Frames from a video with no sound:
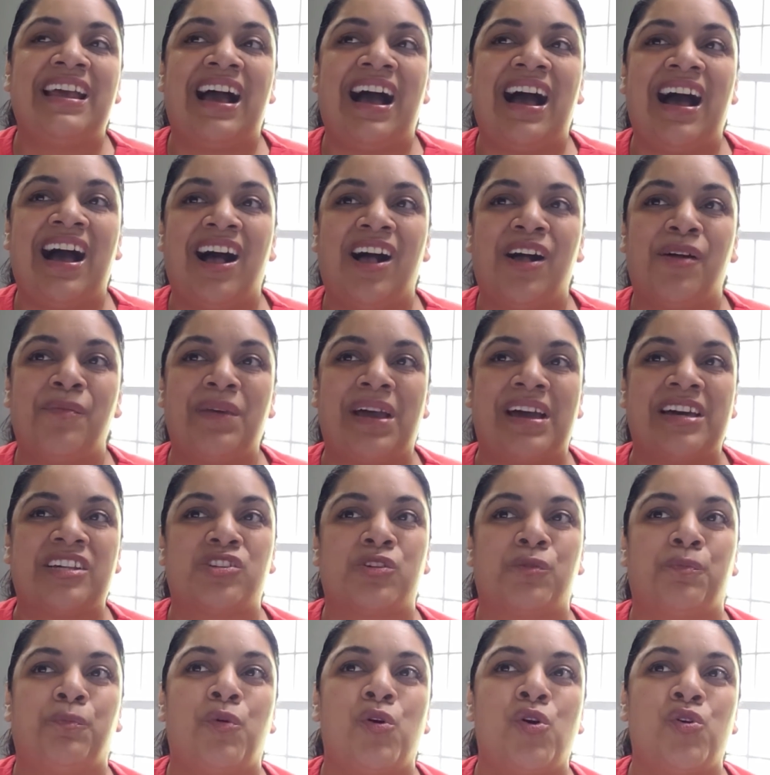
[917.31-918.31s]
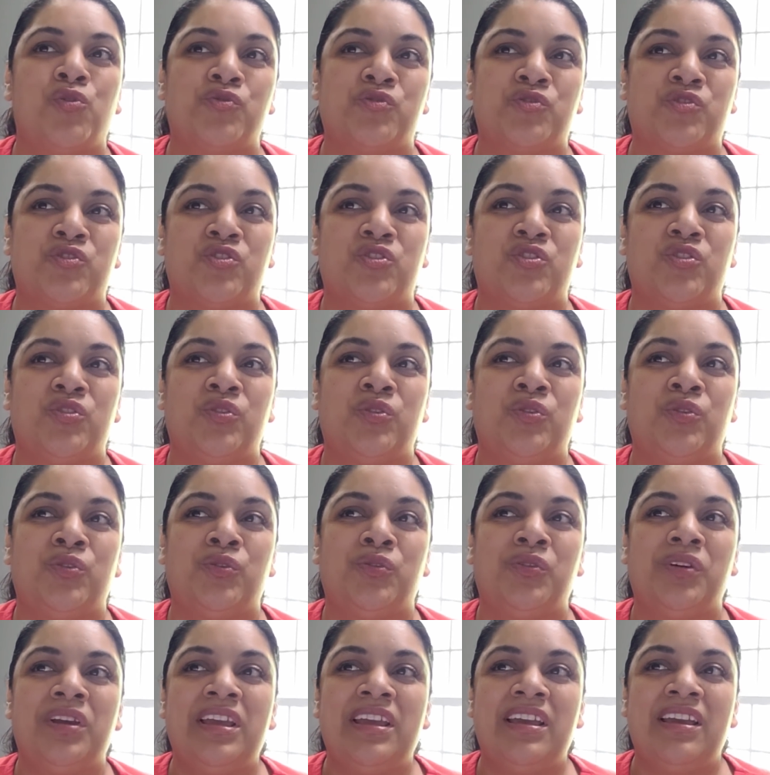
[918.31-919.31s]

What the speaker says: as opposed to,